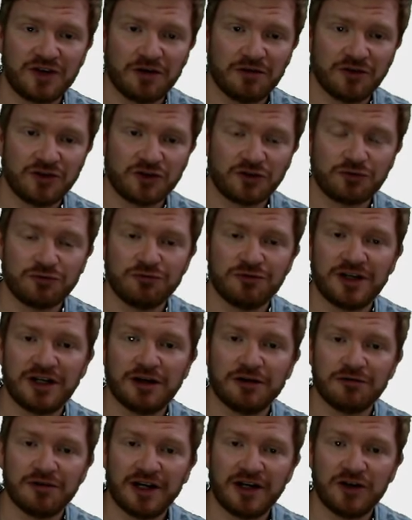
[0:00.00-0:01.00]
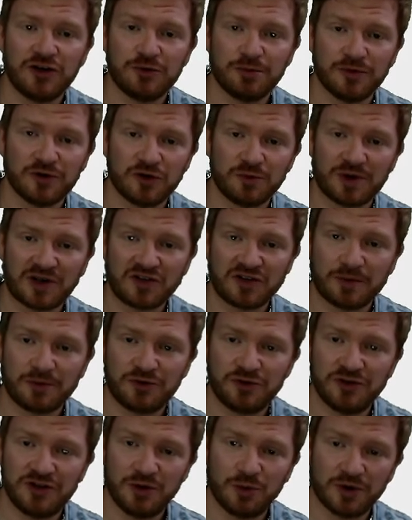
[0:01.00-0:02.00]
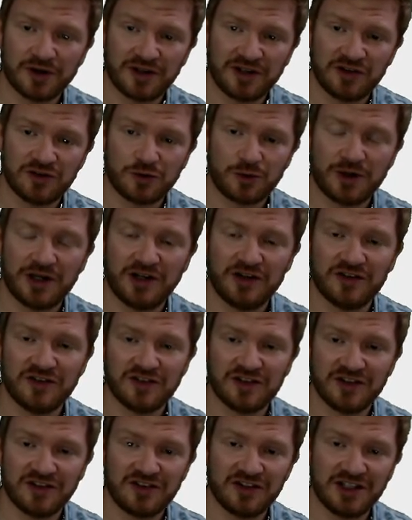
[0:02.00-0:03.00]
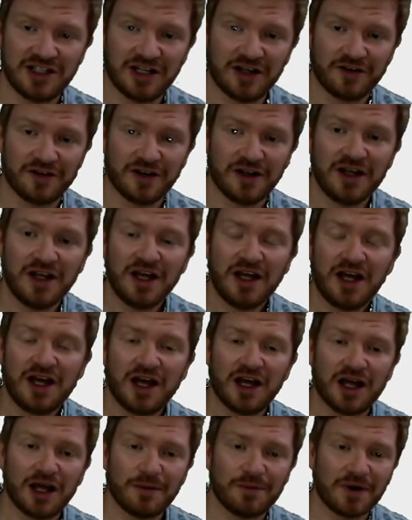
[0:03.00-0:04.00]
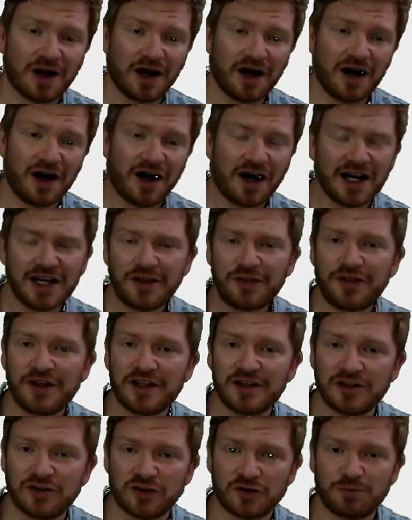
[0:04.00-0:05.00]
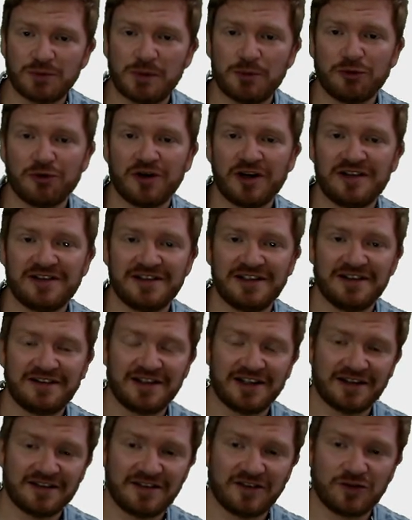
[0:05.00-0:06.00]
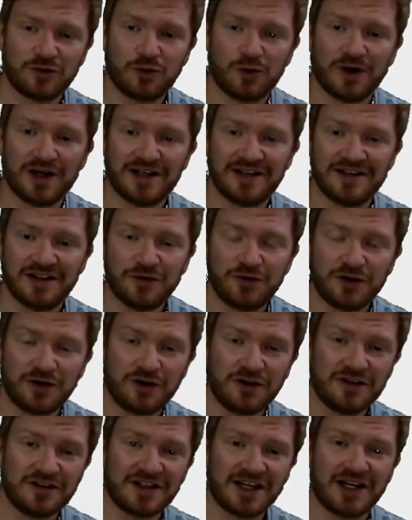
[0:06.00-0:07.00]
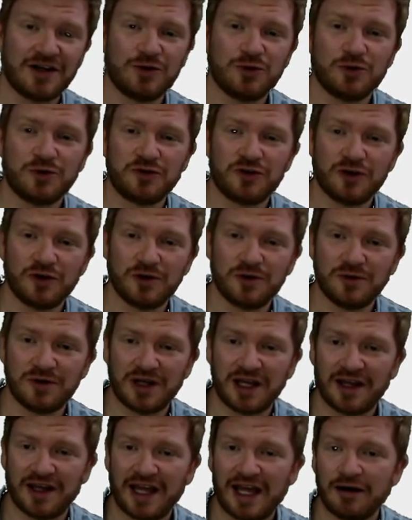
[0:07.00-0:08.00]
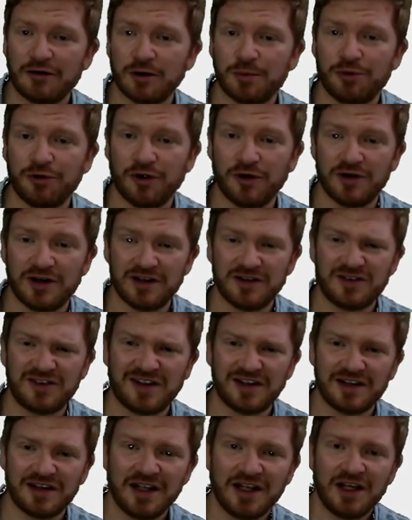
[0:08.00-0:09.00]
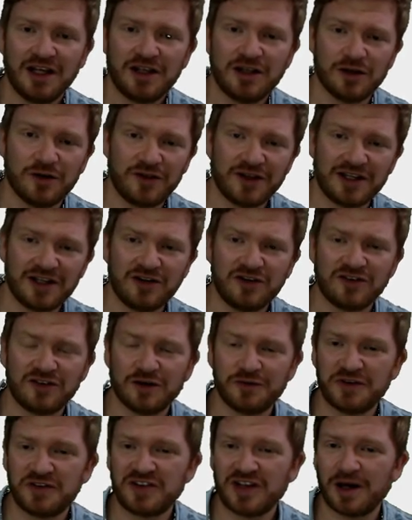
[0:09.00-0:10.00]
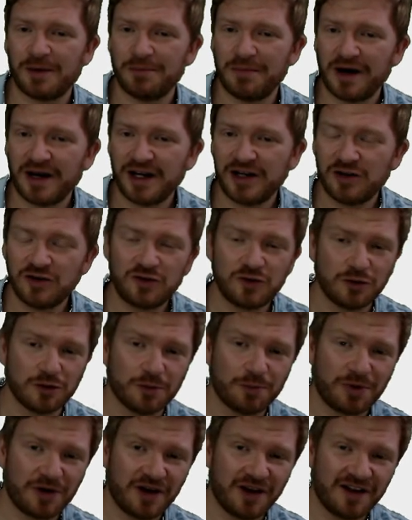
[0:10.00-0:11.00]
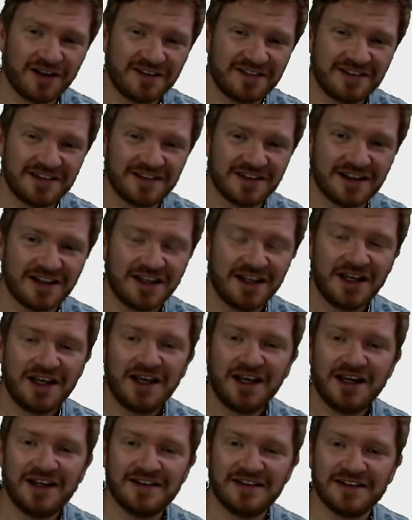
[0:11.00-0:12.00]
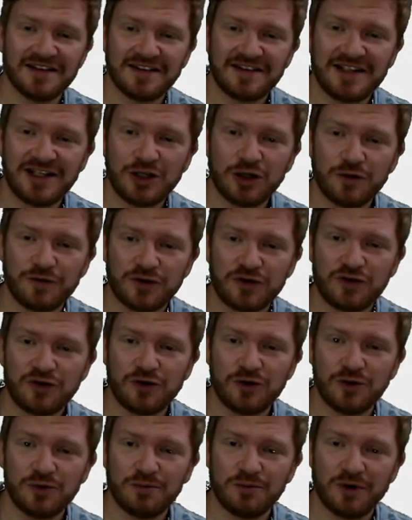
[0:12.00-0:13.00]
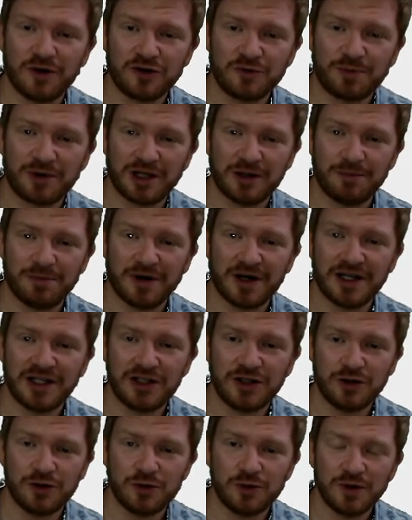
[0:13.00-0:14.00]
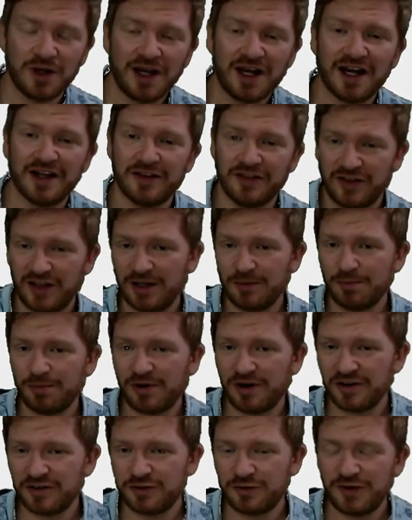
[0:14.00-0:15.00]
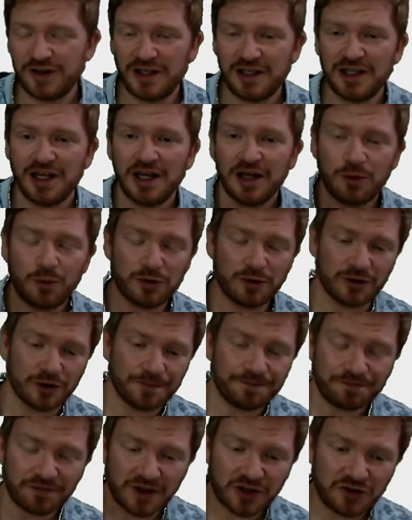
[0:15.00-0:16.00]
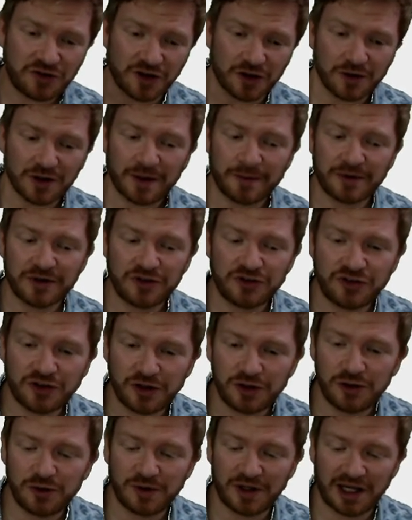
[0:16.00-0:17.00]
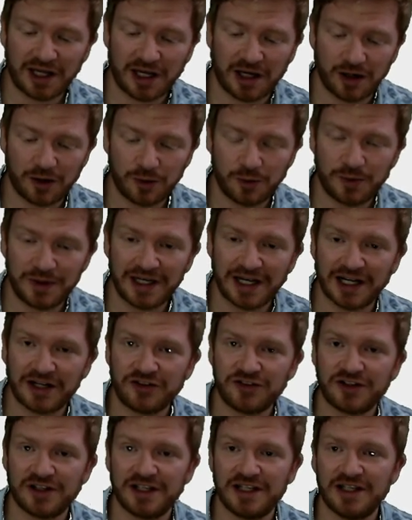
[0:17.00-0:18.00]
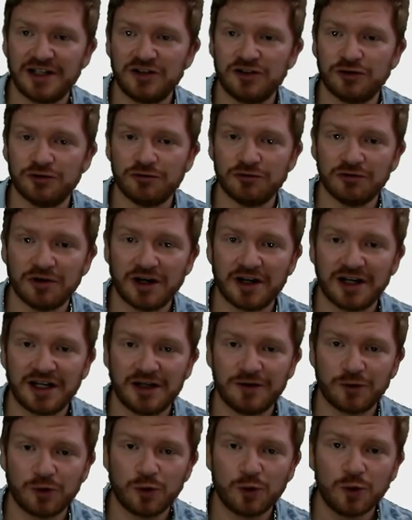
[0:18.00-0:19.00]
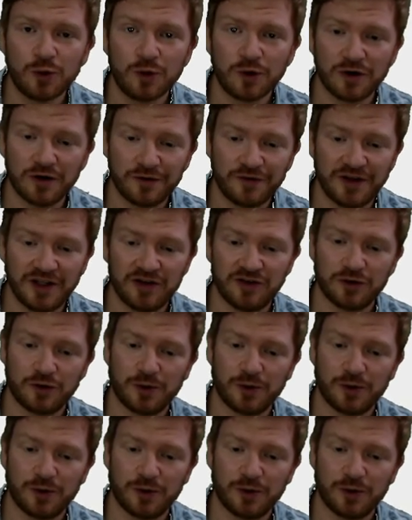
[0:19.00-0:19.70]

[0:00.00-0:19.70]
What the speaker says: here are just rearrangements by substituting one of these equations into the other. I think that just memorizing these things is quite difficult and also error prone. Is it, you're thinking to yourself, is that a minus or a plus? Is it the t over 2 multiplied by u and then plus v? What do I do? So I'm going to show you how we actually derive all of these